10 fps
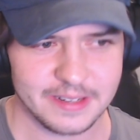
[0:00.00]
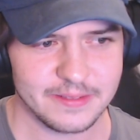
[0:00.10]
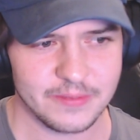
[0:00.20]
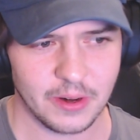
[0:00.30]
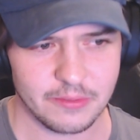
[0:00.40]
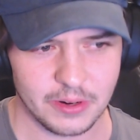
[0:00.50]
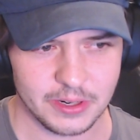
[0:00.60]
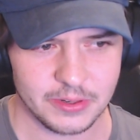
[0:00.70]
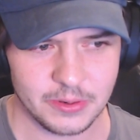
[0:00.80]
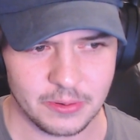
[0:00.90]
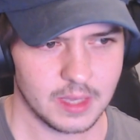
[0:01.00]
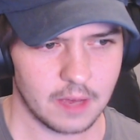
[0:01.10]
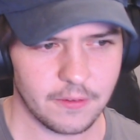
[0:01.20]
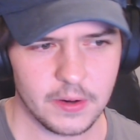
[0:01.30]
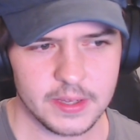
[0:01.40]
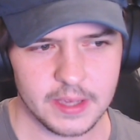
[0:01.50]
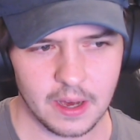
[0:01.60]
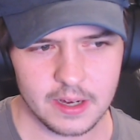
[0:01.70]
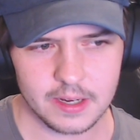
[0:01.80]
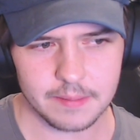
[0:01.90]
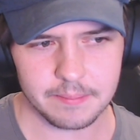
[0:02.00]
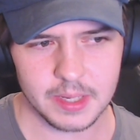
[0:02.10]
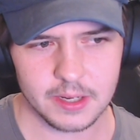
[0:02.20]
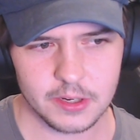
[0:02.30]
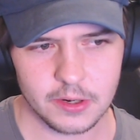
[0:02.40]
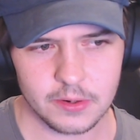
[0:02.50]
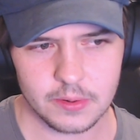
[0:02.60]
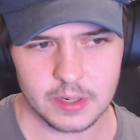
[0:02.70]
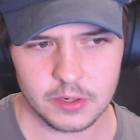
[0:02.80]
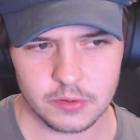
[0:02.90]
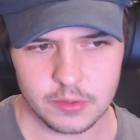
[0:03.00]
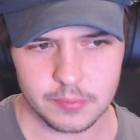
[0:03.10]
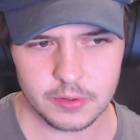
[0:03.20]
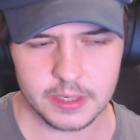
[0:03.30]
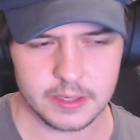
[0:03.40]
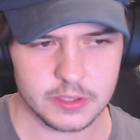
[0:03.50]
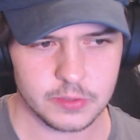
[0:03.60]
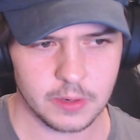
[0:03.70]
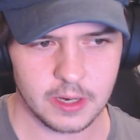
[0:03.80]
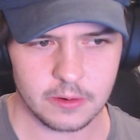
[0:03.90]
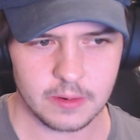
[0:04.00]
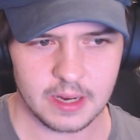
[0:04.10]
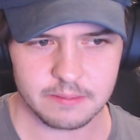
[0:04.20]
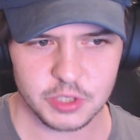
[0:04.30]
Very, very cool. A very young Minako Kotobuki as well,